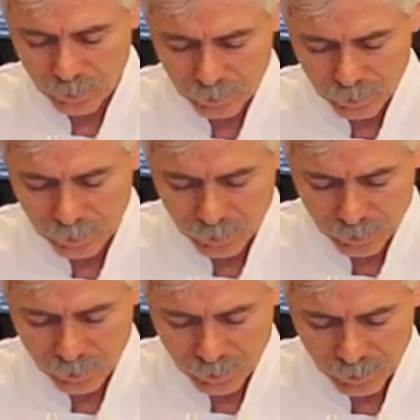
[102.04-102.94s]

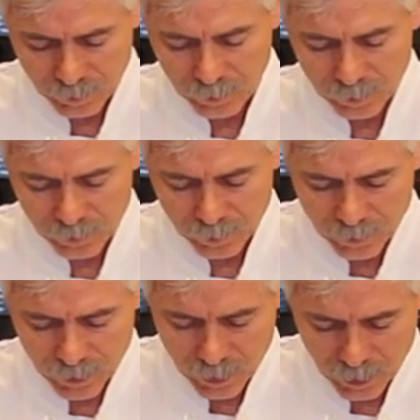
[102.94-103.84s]

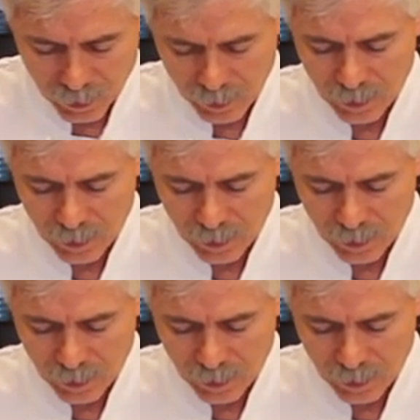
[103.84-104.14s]
No one is speaking in this clip.